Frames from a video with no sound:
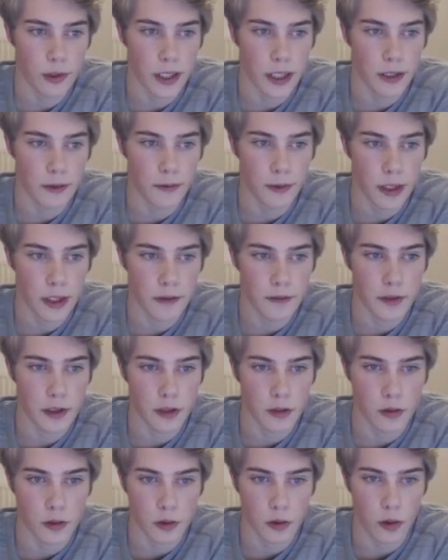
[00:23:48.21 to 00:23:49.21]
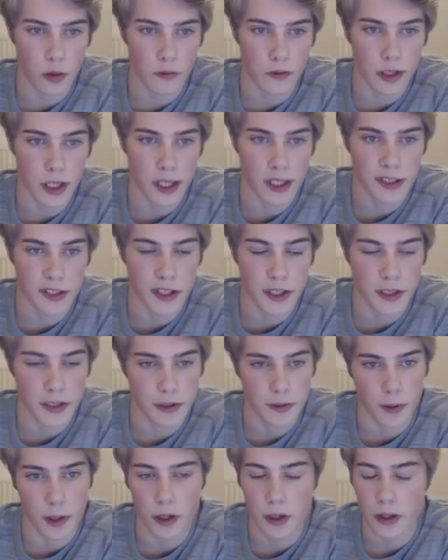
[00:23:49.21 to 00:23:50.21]
get rid of the control of the h8
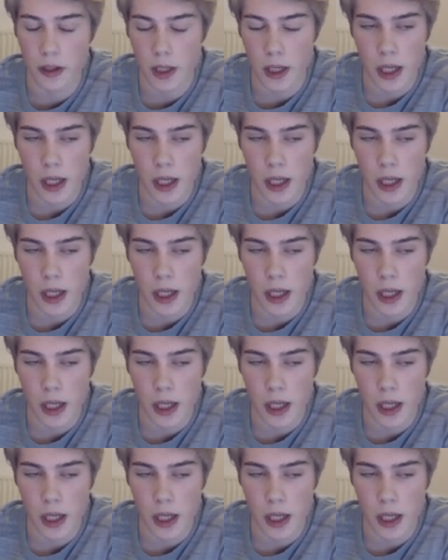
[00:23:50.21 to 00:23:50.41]
square.